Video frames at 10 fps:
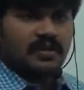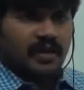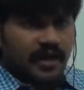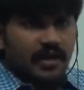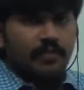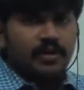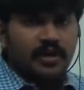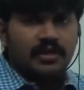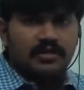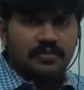are there,
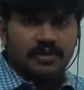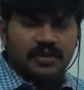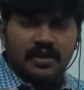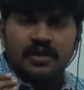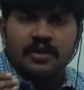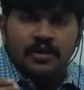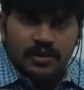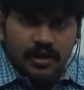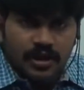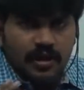AWT concept is there.
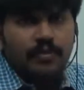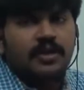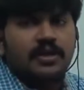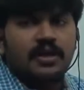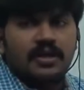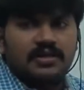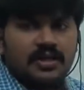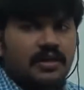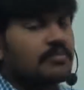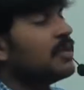AWT
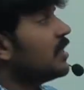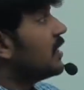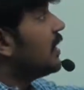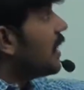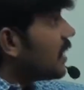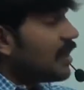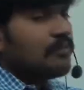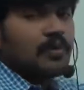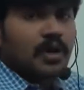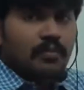concept, n
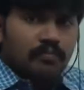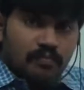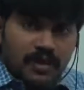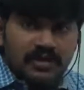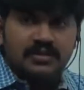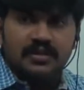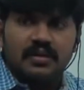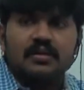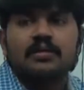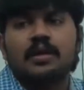number of bugs
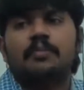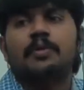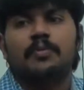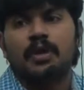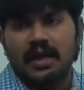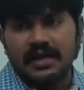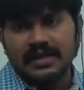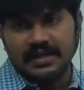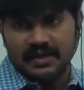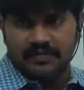the people
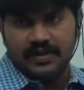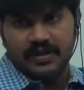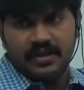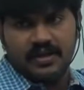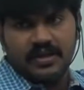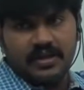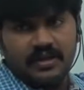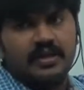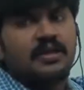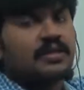identified. Are you
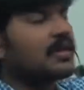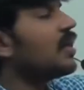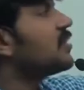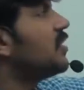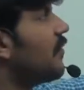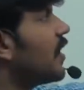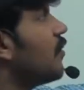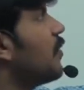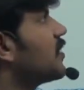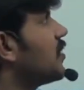getting? There are
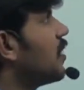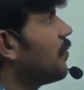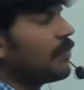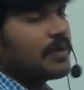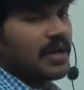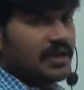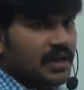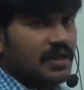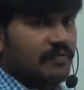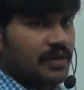several bugs the people
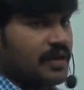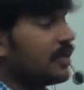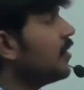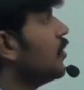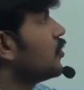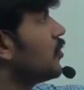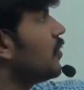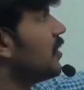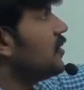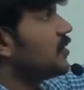identified.
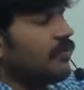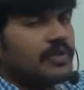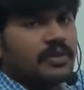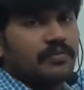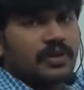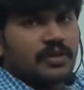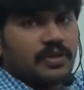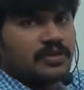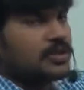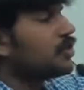So this with
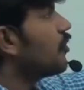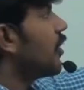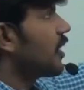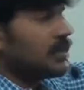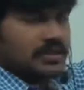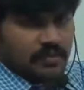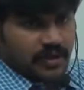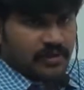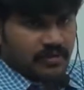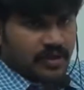this GUI
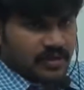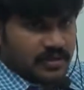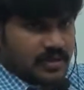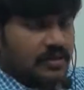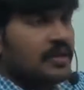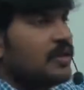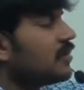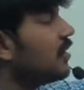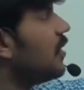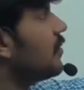concept, right? Okay, this
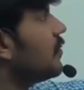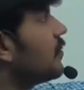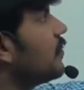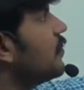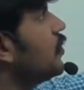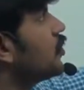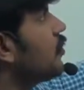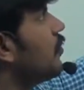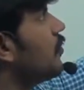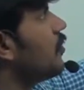then
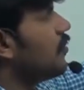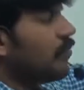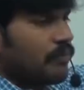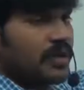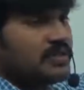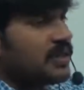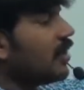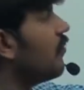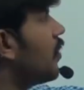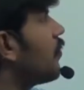so by
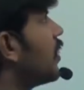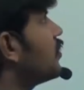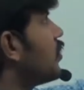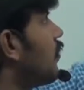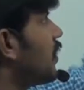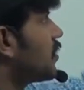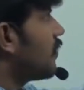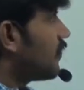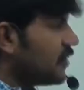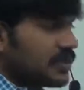seeing 1.0
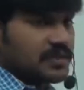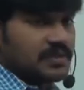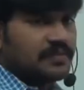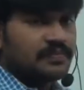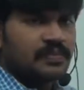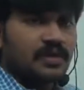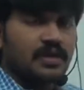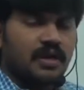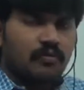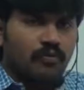version features,
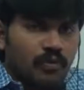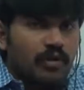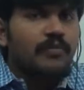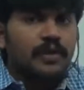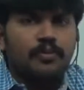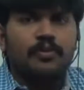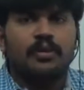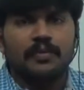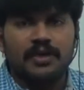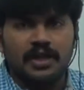the worldwide
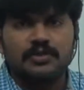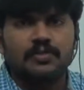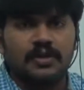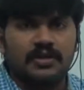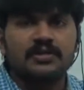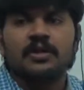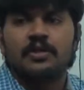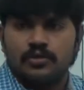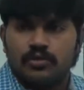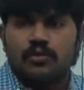programming experts
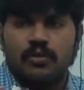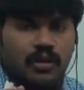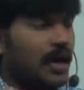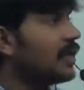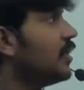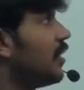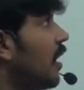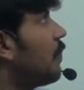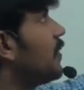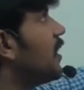so
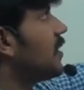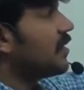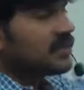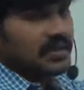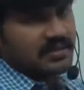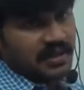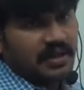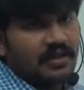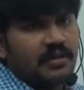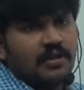either updated and
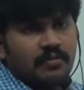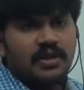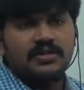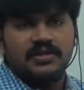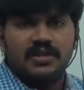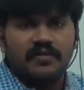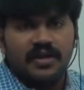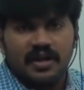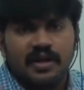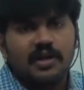saying, boss,
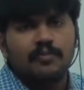Java not